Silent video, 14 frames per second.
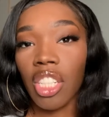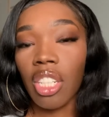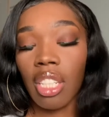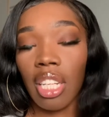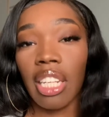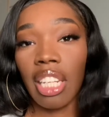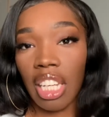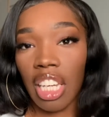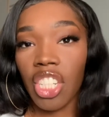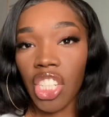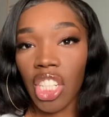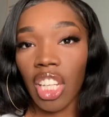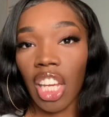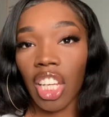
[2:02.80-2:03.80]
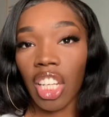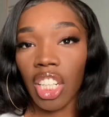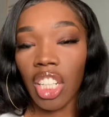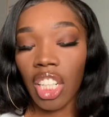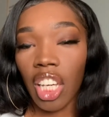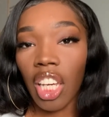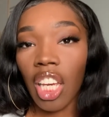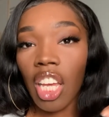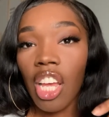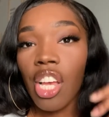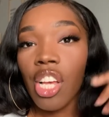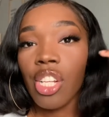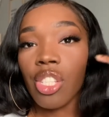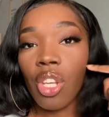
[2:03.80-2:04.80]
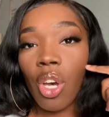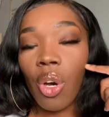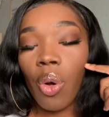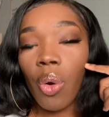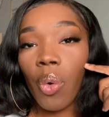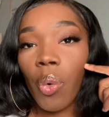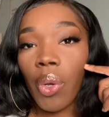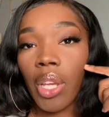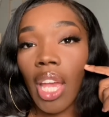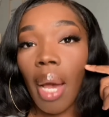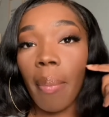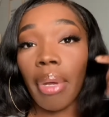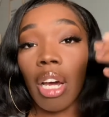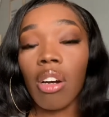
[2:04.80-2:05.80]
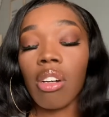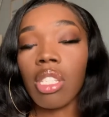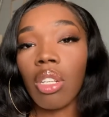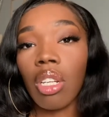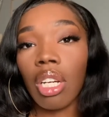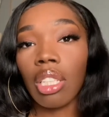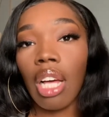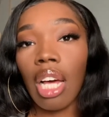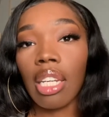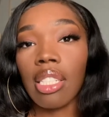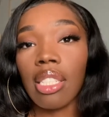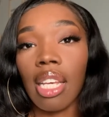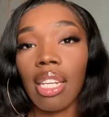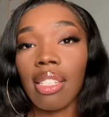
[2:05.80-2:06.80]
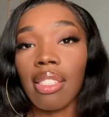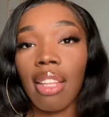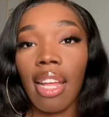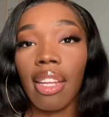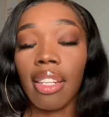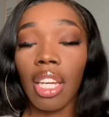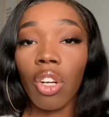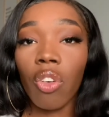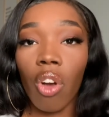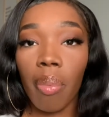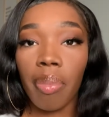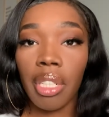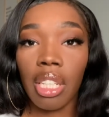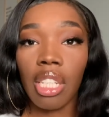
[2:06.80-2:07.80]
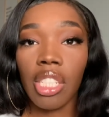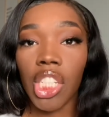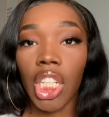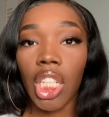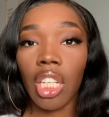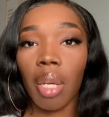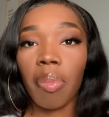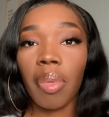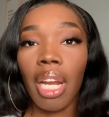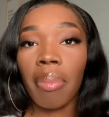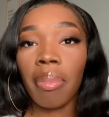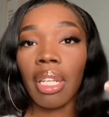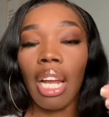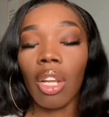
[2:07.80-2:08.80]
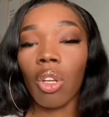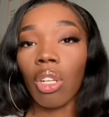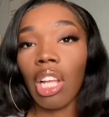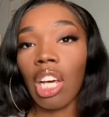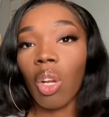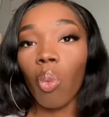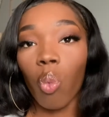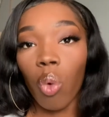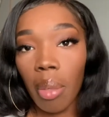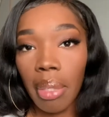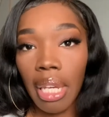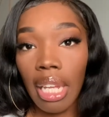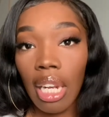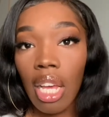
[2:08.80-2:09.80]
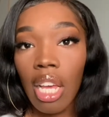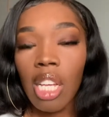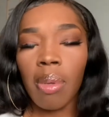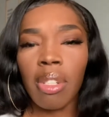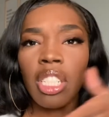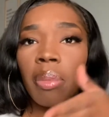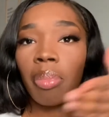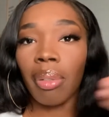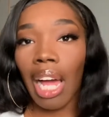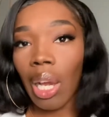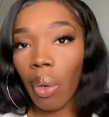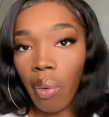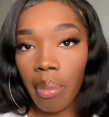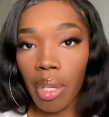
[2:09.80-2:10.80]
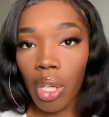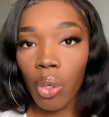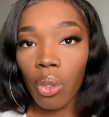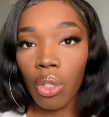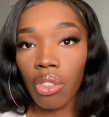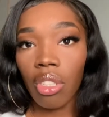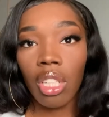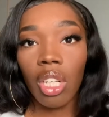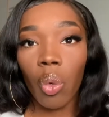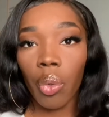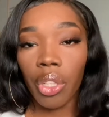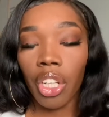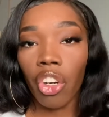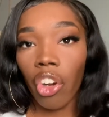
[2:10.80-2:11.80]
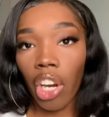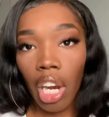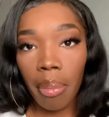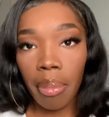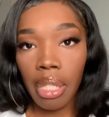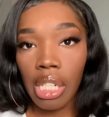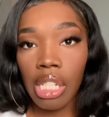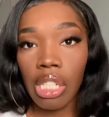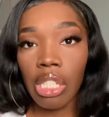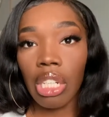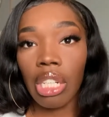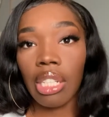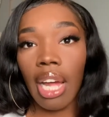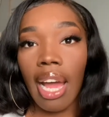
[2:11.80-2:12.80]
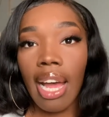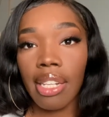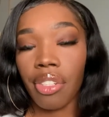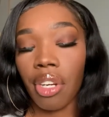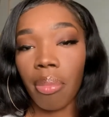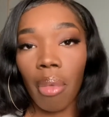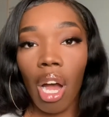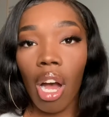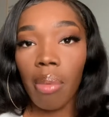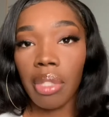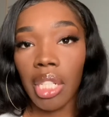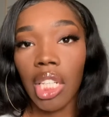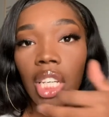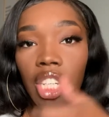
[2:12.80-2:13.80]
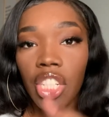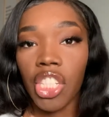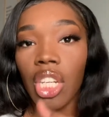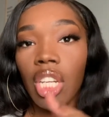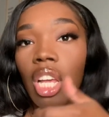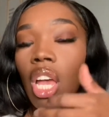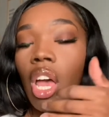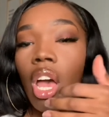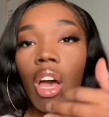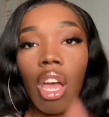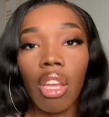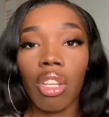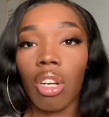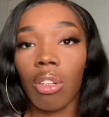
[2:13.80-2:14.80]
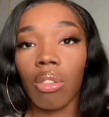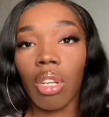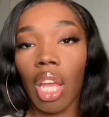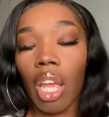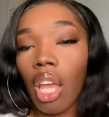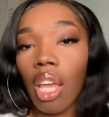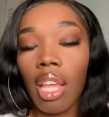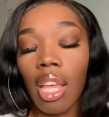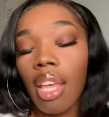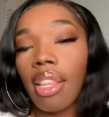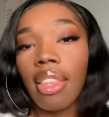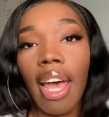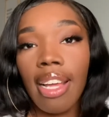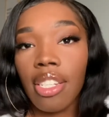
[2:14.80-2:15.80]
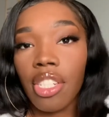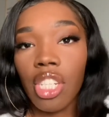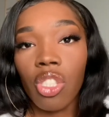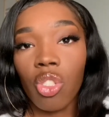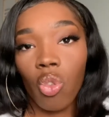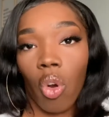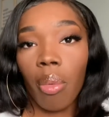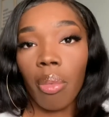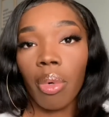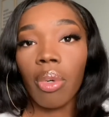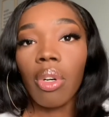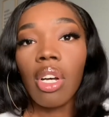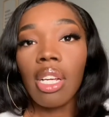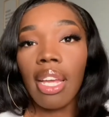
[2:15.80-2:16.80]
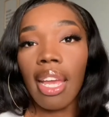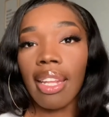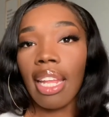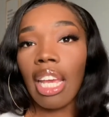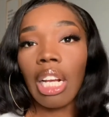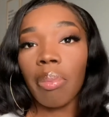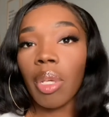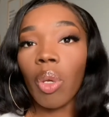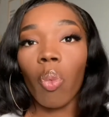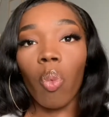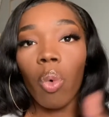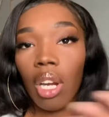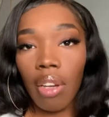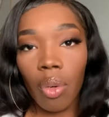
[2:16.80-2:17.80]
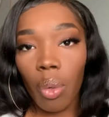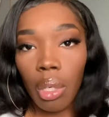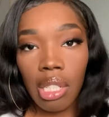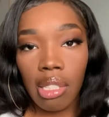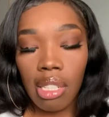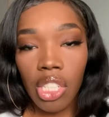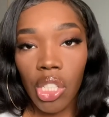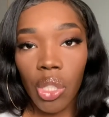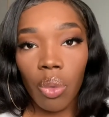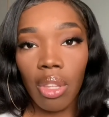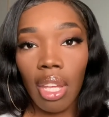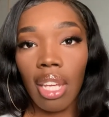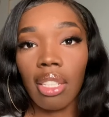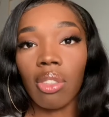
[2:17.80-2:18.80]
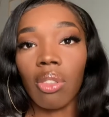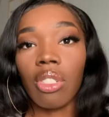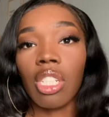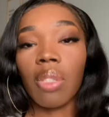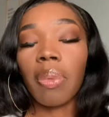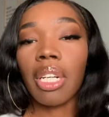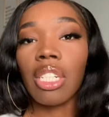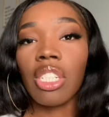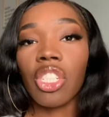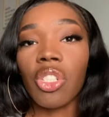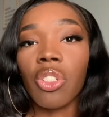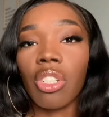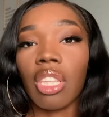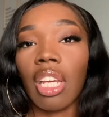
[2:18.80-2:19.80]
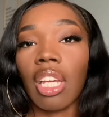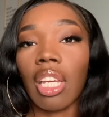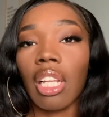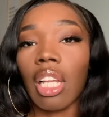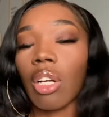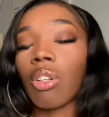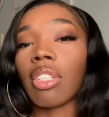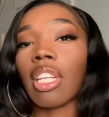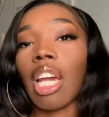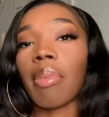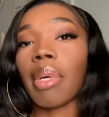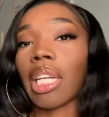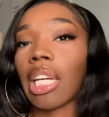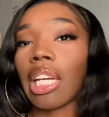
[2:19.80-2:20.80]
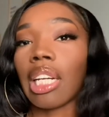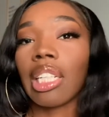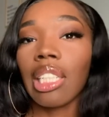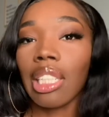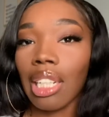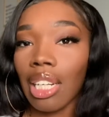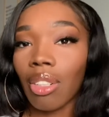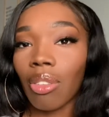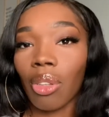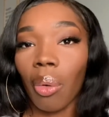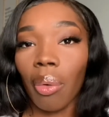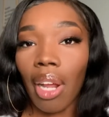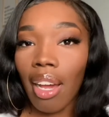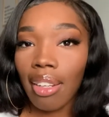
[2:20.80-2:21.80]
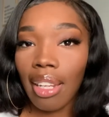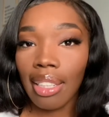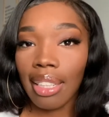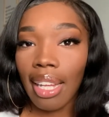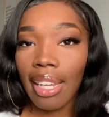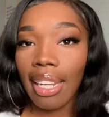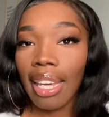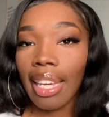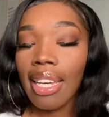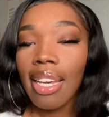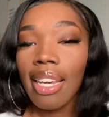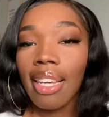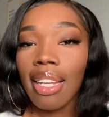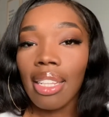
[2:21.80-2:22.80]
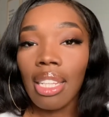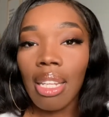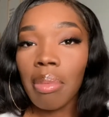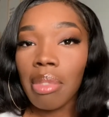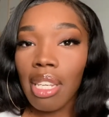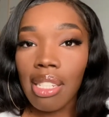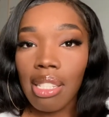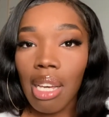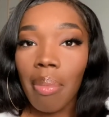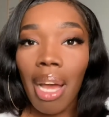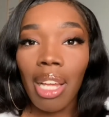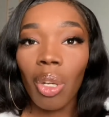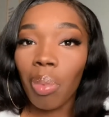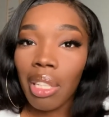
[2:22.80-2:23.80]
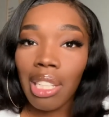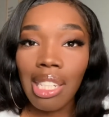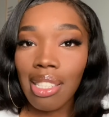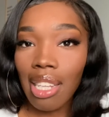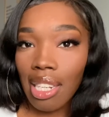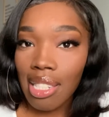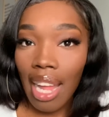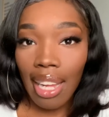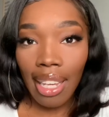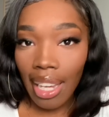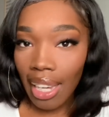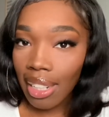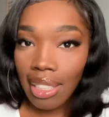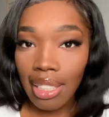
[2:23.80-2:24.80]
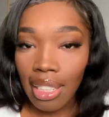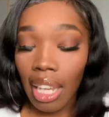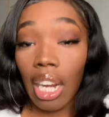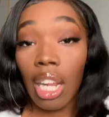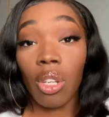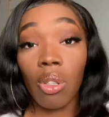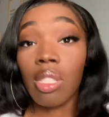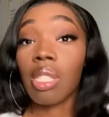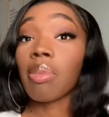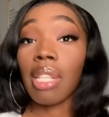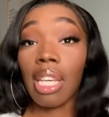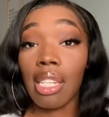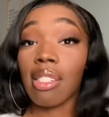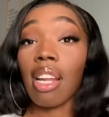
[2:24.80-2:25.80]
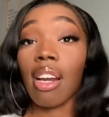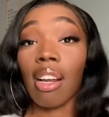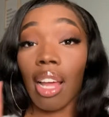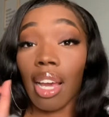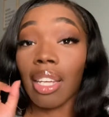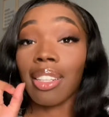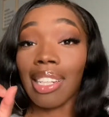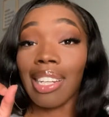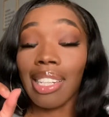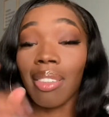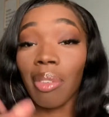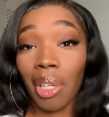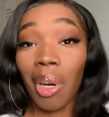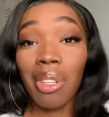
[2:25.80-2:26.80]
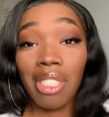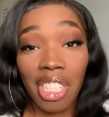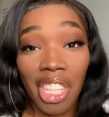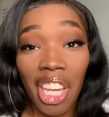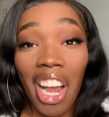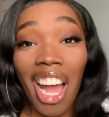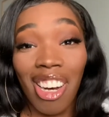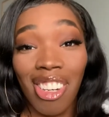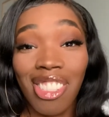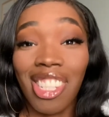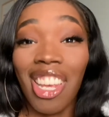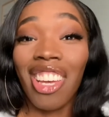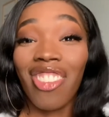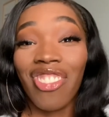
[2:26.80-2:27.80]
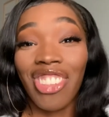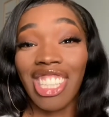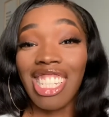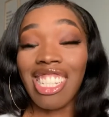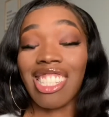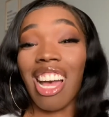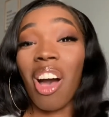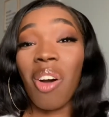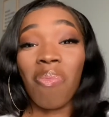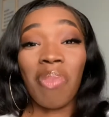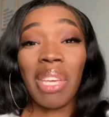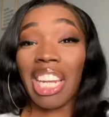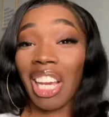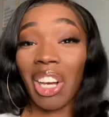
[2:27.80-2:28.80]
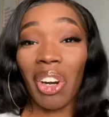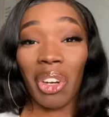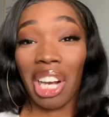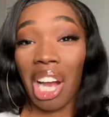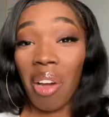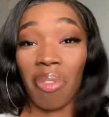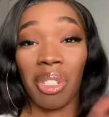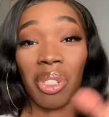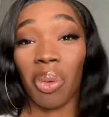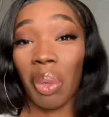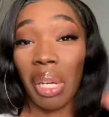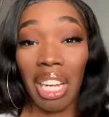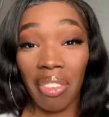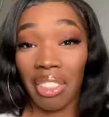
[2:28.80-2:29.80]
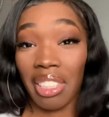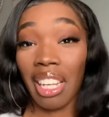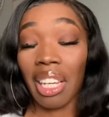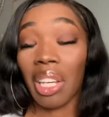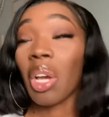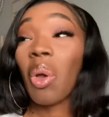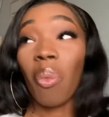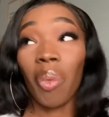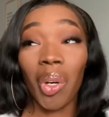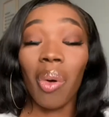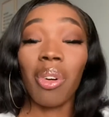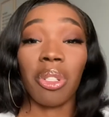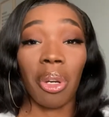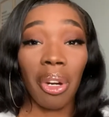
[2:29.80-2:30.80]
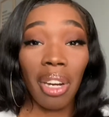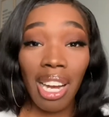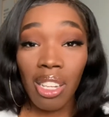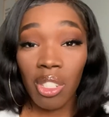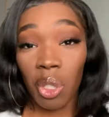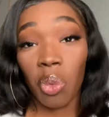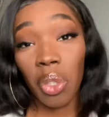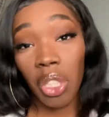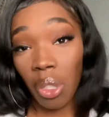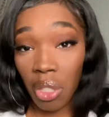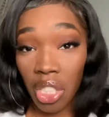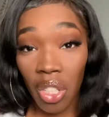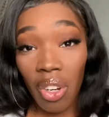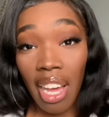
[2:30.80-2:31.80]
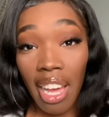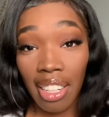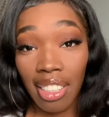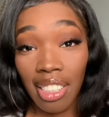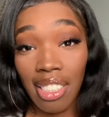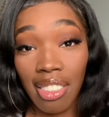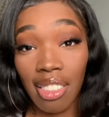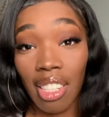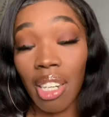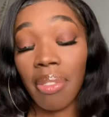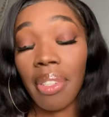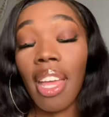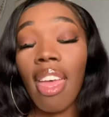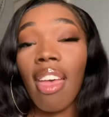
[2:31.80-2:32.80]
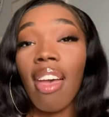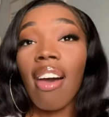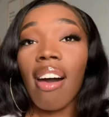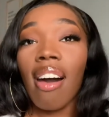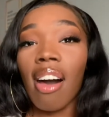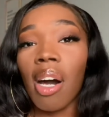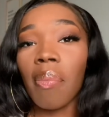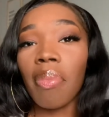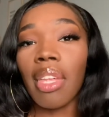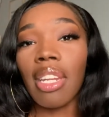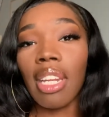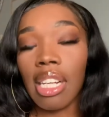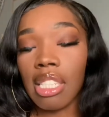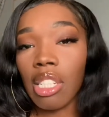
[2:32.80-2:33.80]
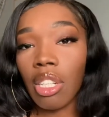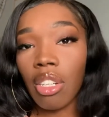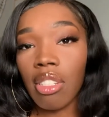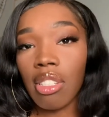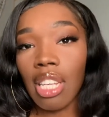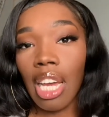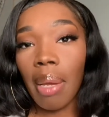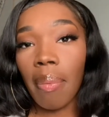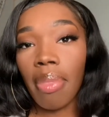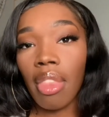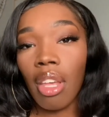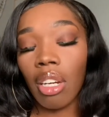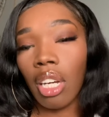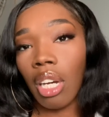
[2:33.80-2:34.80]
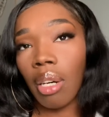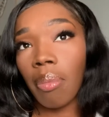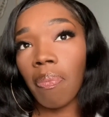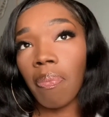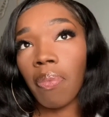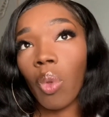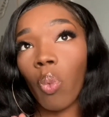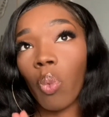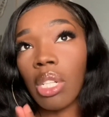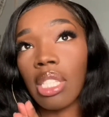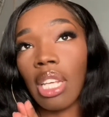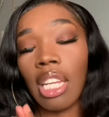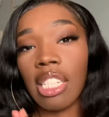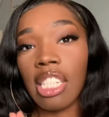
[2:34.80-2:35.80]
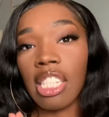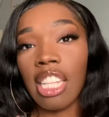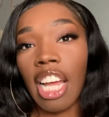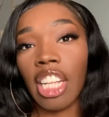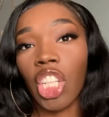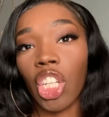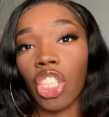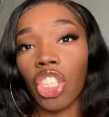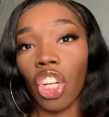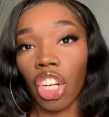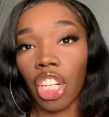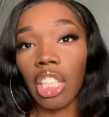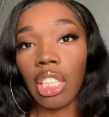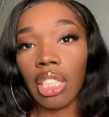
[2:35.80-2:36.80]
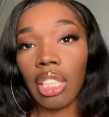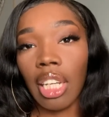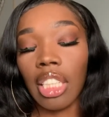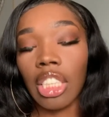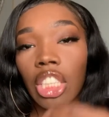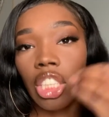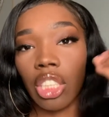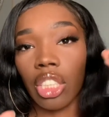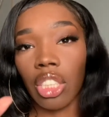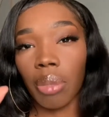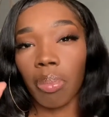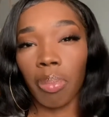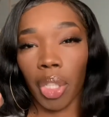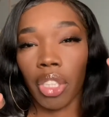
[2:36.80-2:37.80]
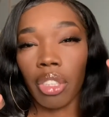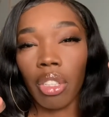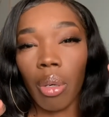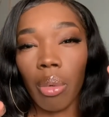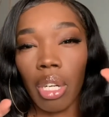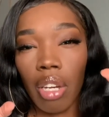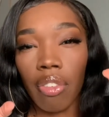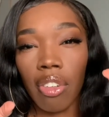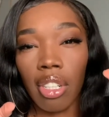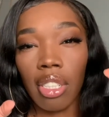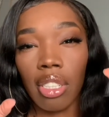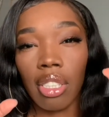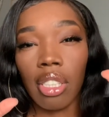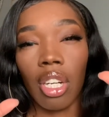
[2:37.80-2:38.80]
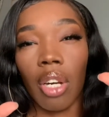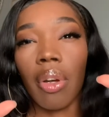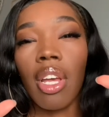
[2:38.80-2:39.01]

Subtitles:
in the kitchen, like, cooking. So, yeah, but I also know a lot of Zetas that did grow up in the kitchen cooking. But, I mean, I know a lot of women, especially Black women, who used to cook with their grandmas or their dads or their moms in the kitchen, you know, and that's just normal. And they could be whatever organization you think. So just because you're thinking, like, oh, damn, I can't cook, I don't throw down like that, like, let me tell you something. I know plenty of Zetas that can cook, and I know some Zetas that are like, we're going to their house for this meeting or conference or whatever. Like, we're going to her house because we know she's going to have the good stuff. The next stereotype with Zetas is that they're dark, like they're burnt or whatever, you know,